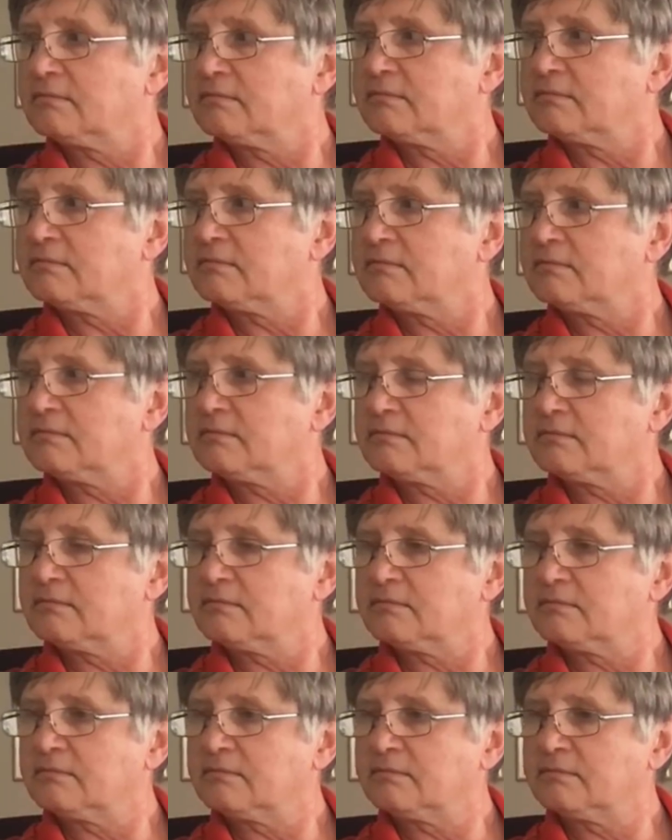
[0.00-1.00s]

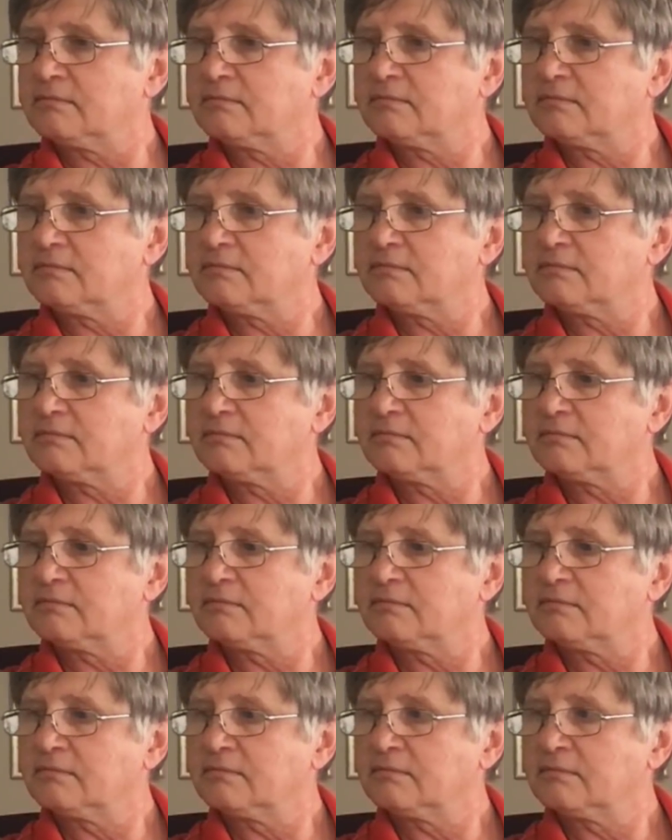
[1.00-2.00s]

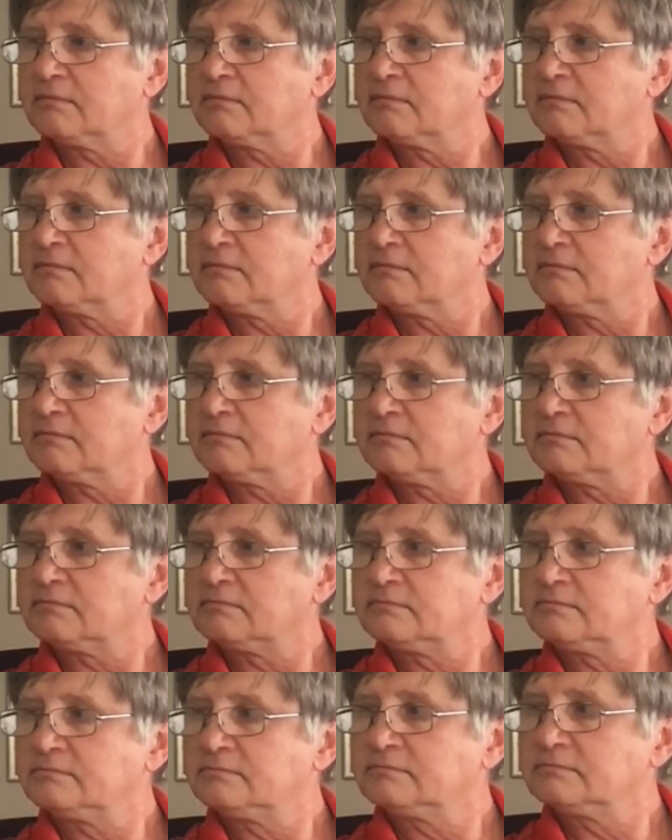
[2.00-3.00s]

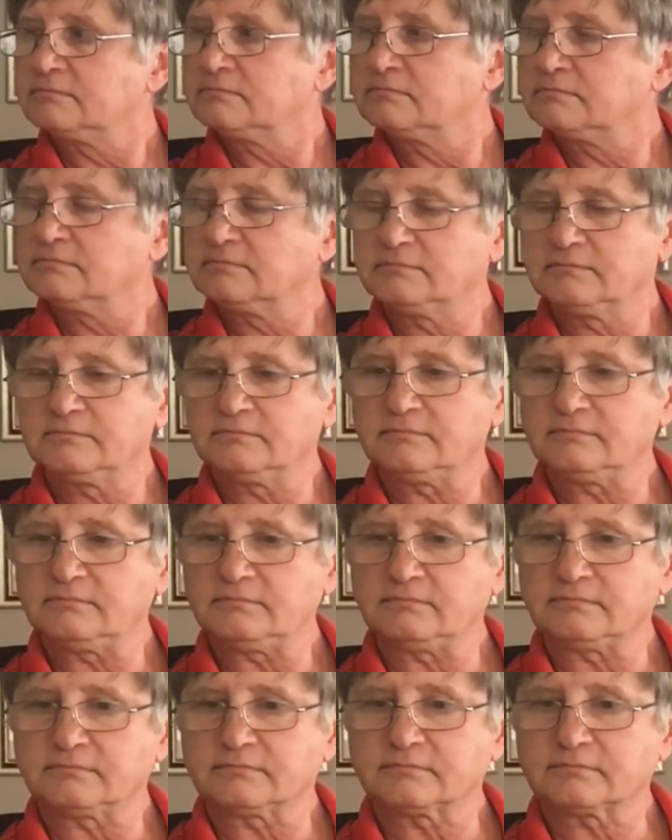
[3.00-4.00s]

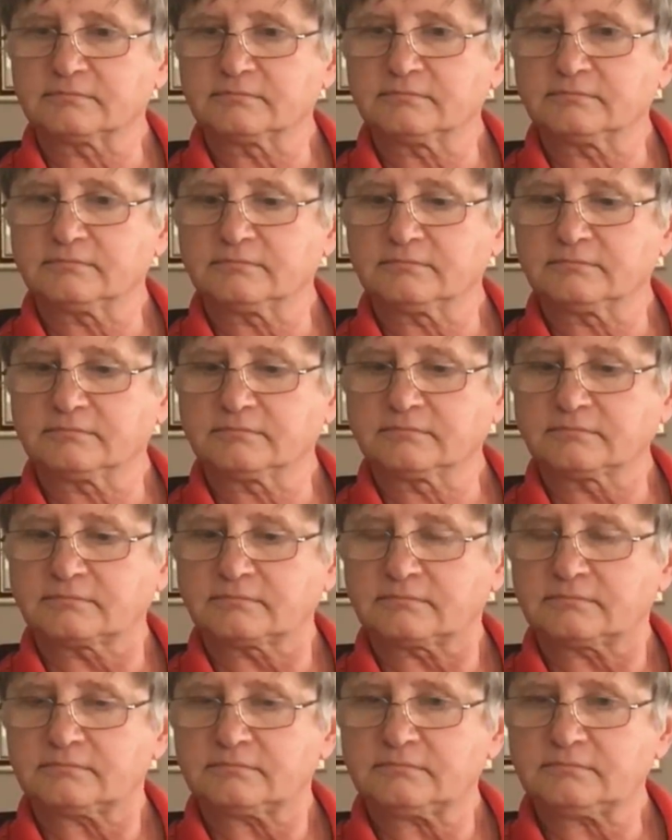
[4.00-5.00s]

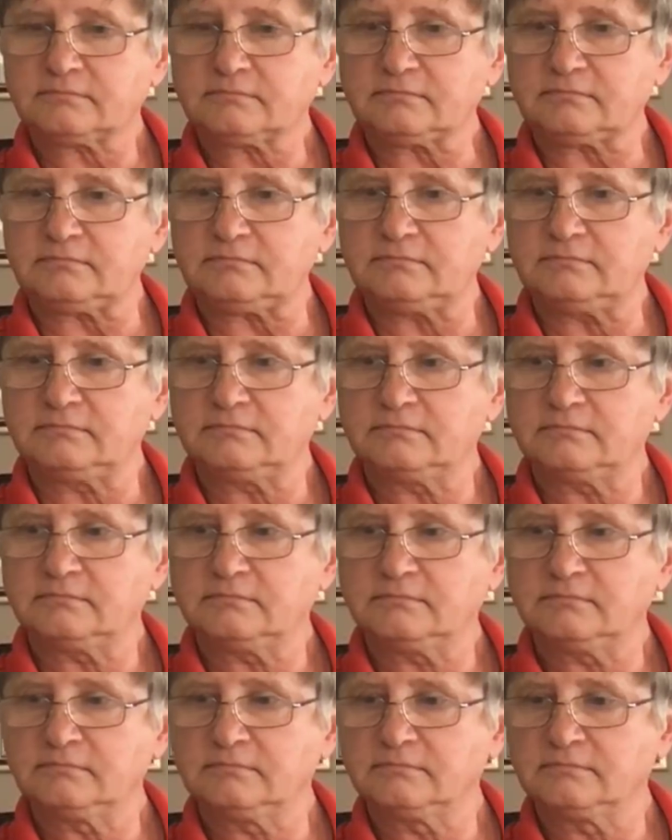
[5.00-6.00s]

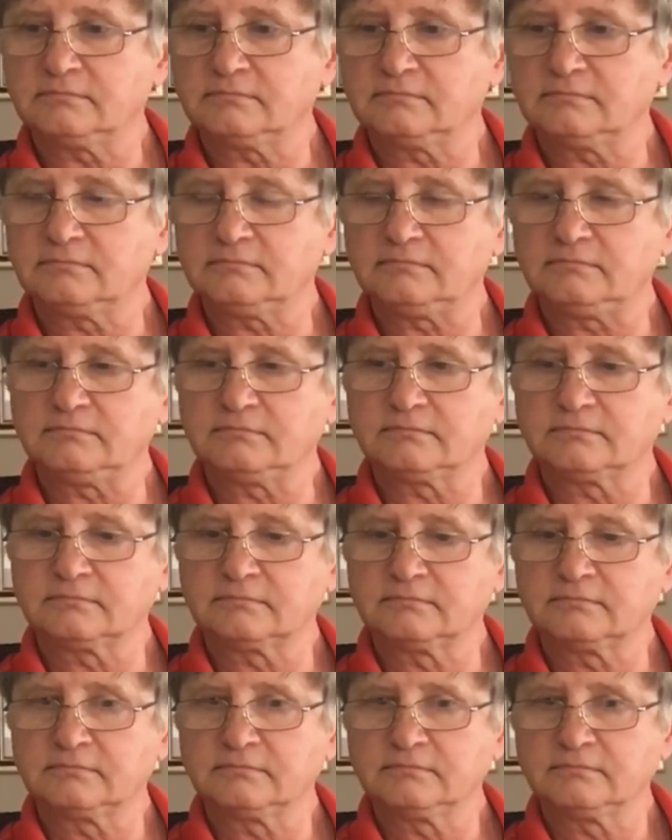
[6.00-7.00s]

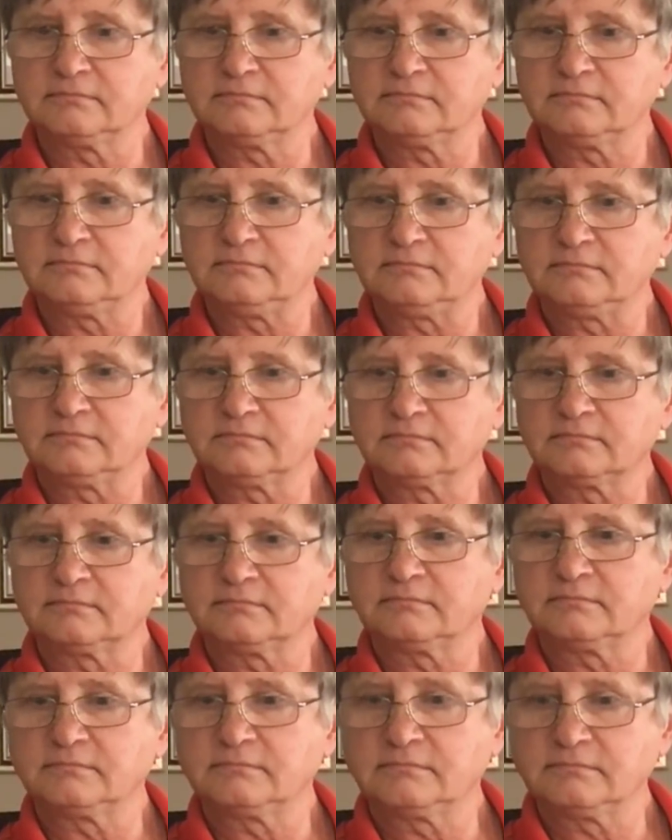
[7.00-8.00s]
This person isn't speaking.